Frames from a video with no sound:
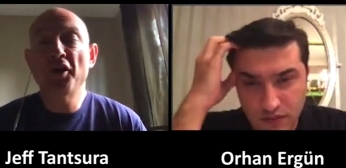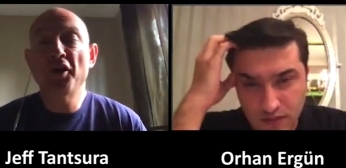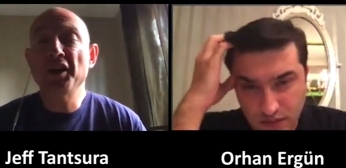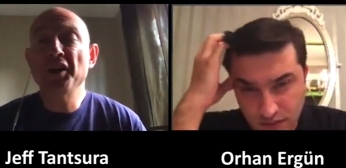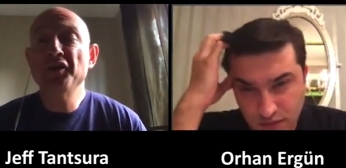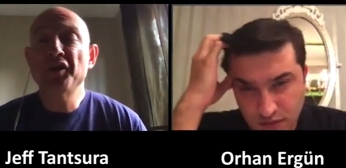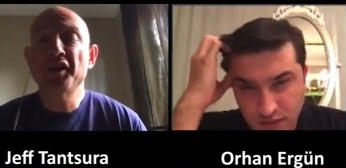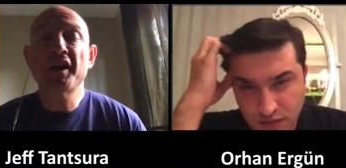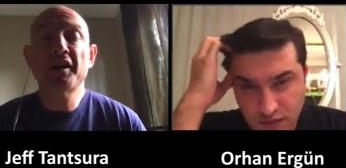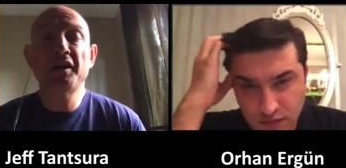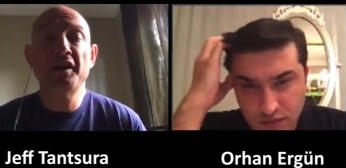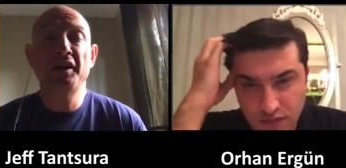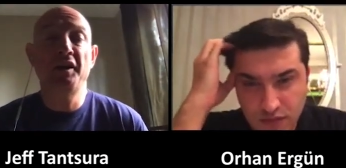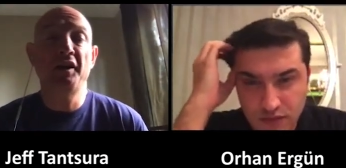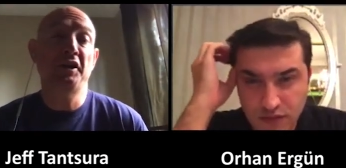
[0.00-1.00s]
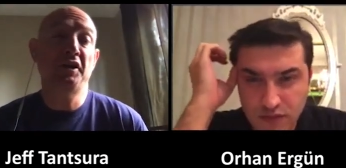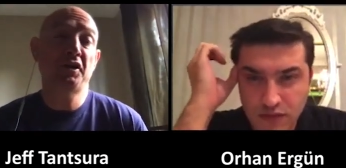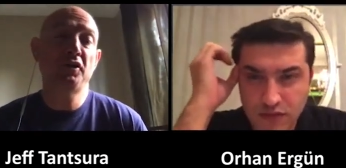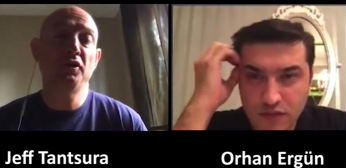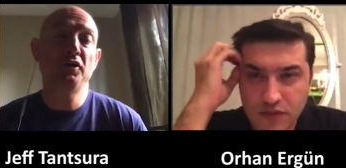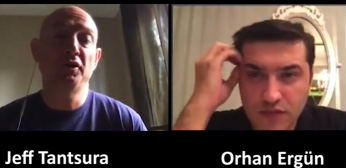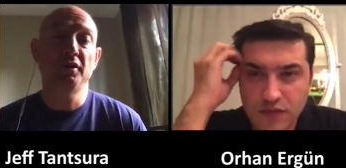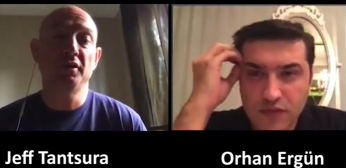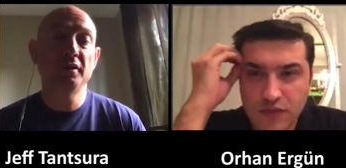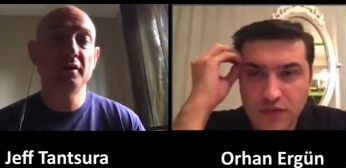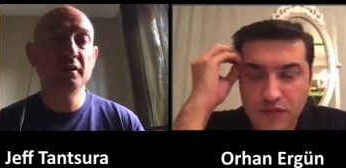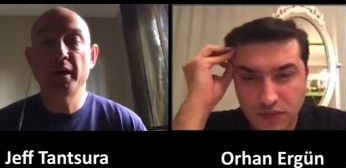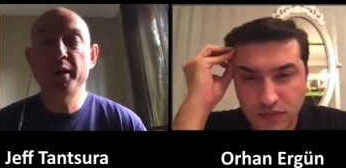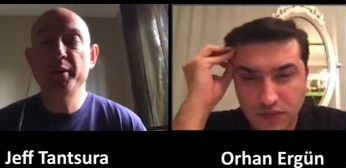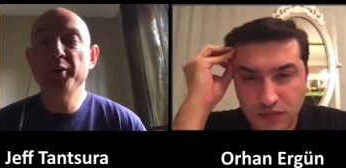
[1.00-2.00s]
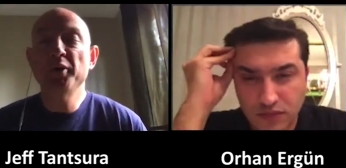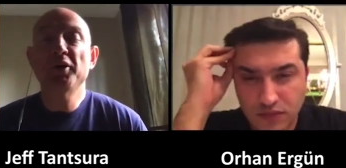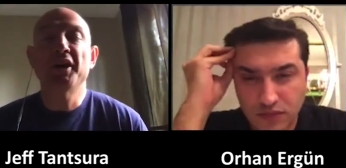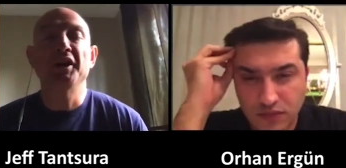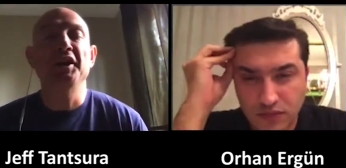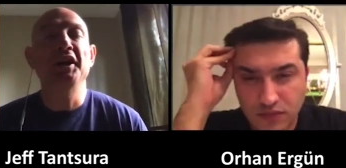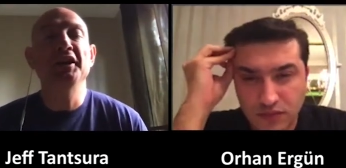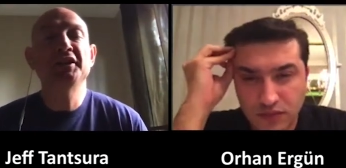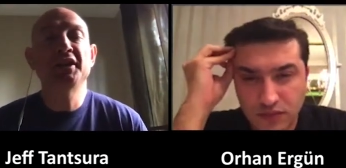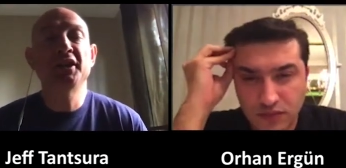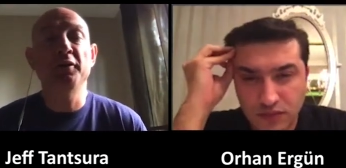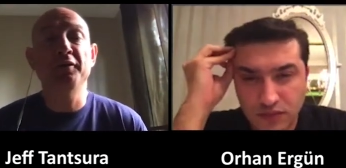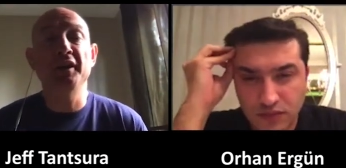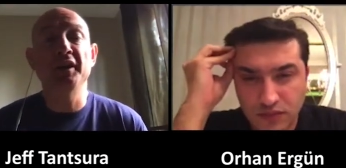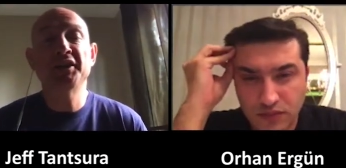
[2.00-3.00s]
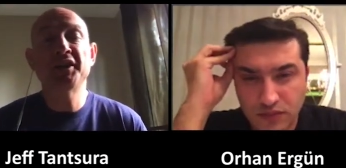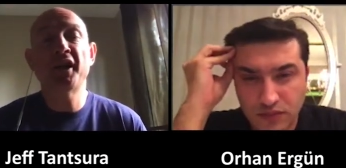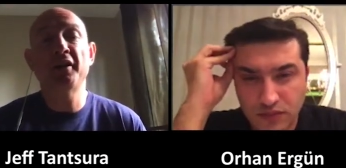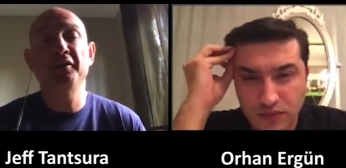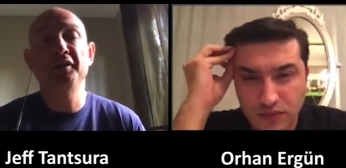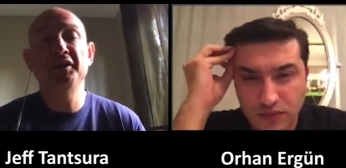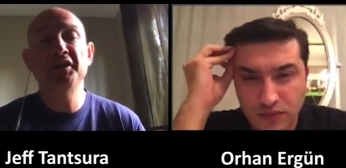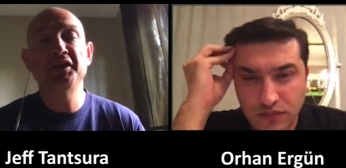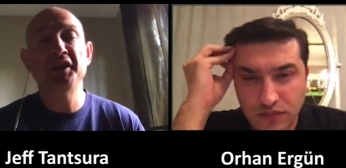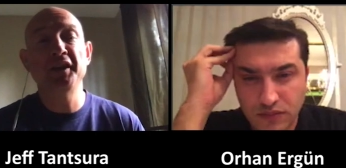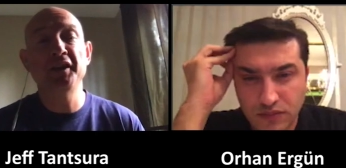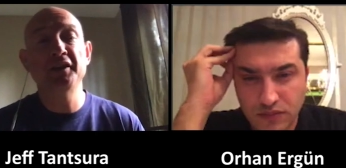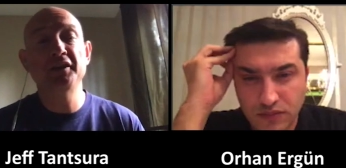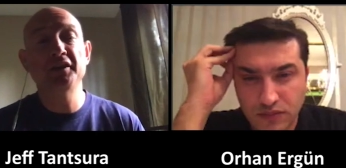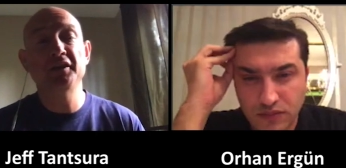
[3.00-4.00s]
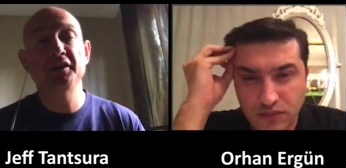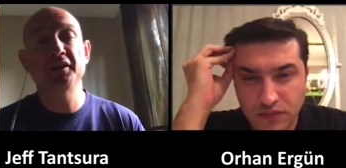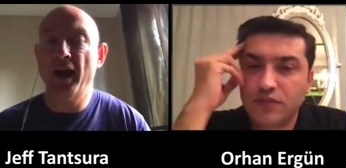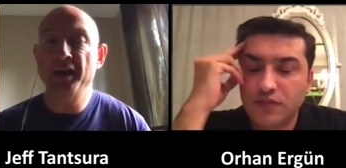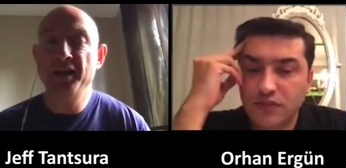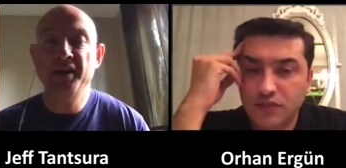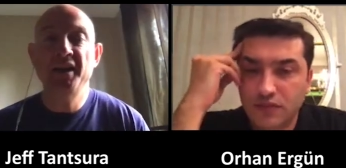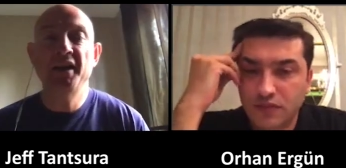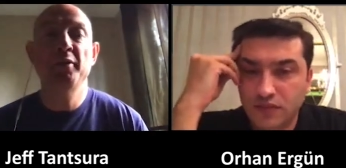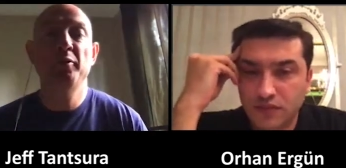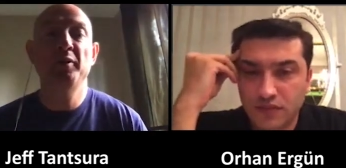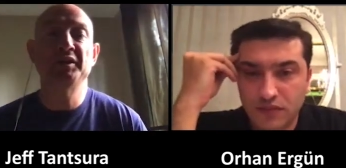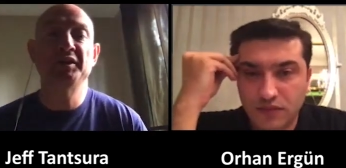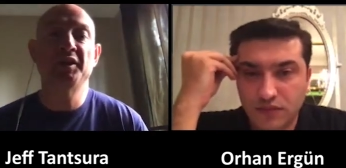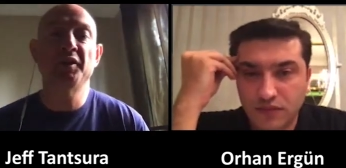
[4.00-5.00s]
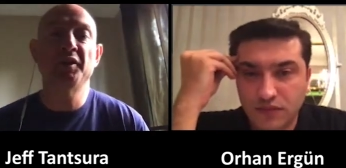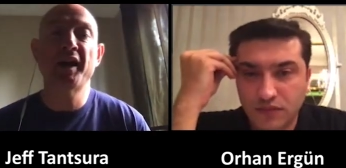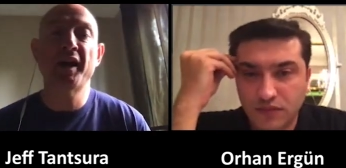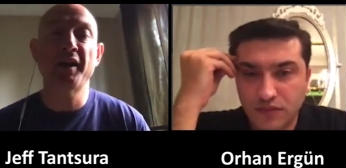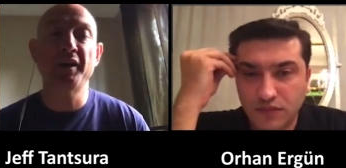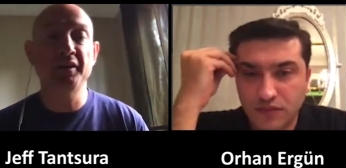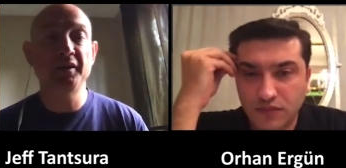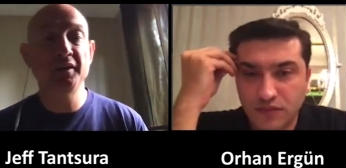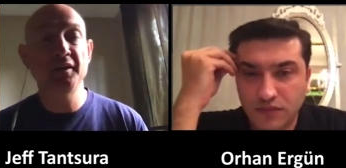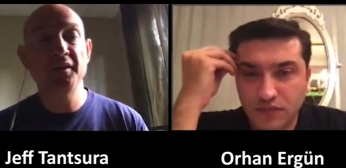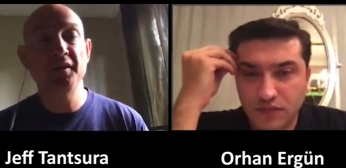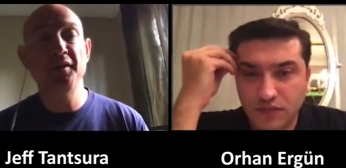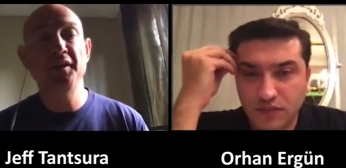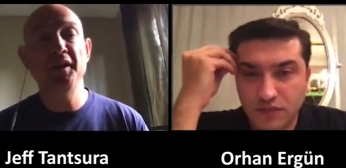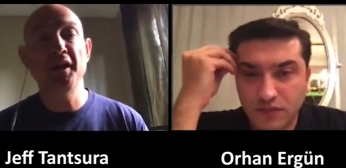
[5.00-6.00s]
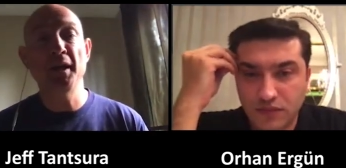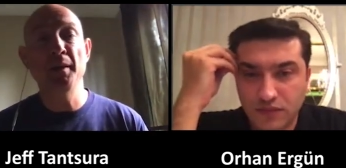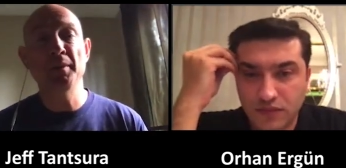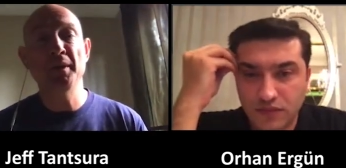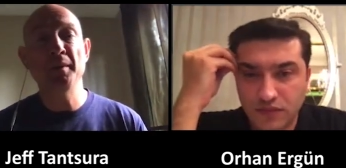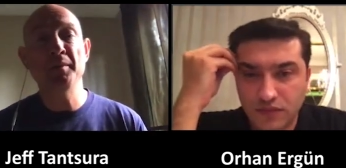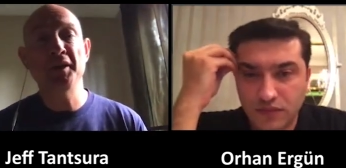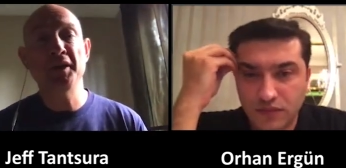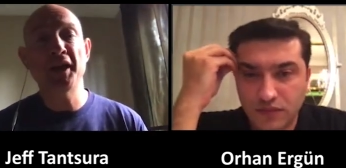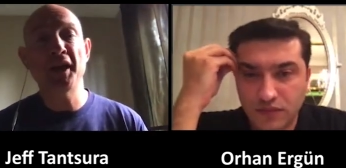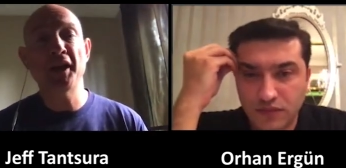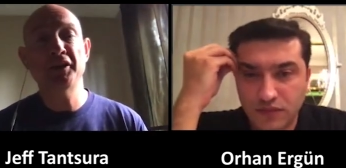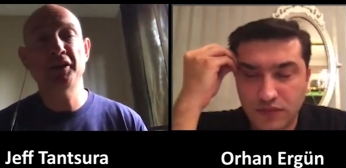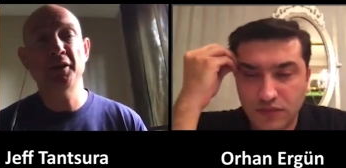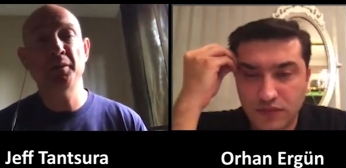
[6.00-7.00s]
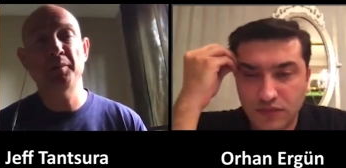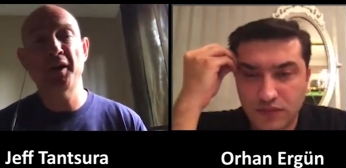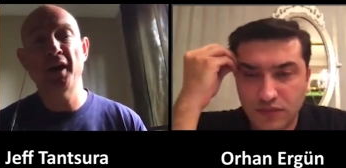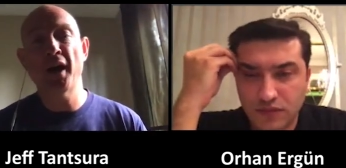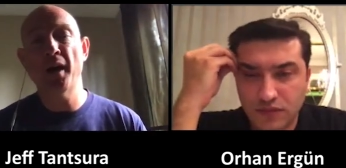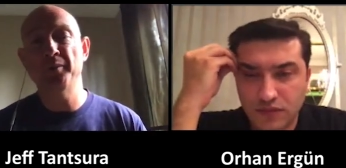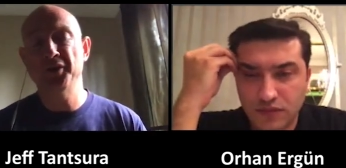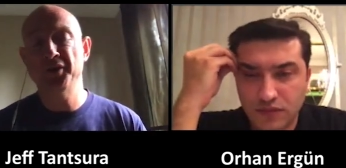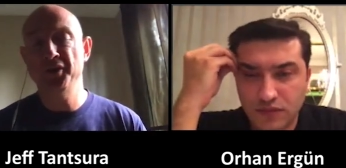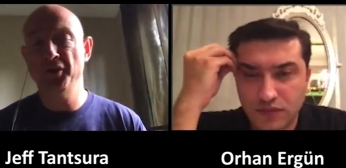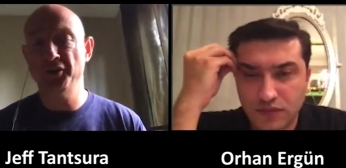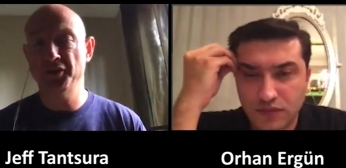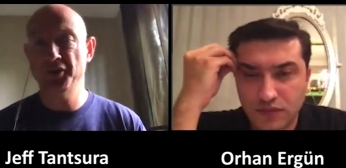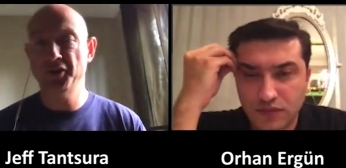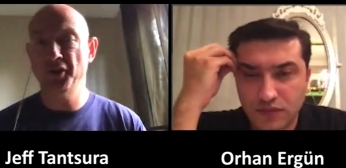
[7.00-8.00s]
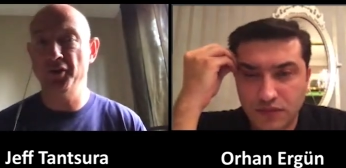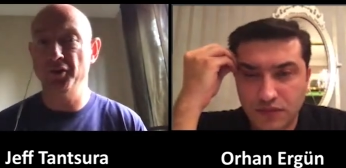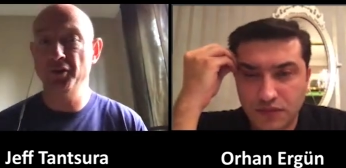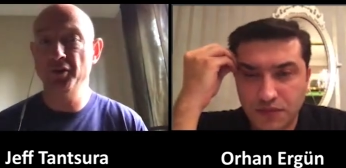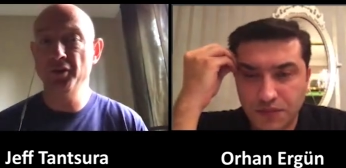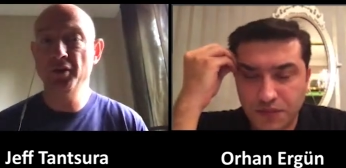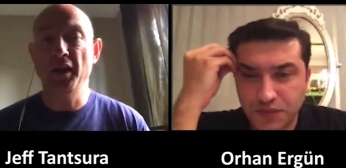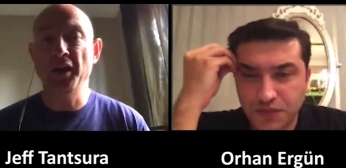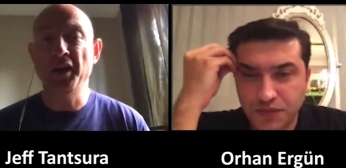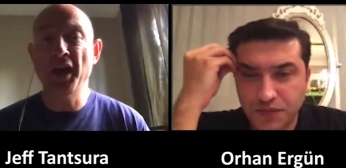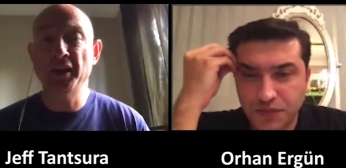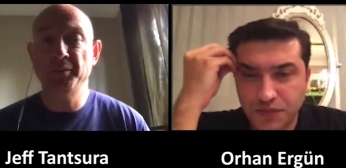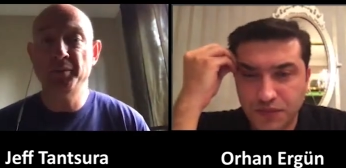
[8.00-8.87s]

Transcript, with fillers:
Speaker 1: So indirectly, it could. If we look at history of SRv6, idea was great, the implementation perhaps not so. It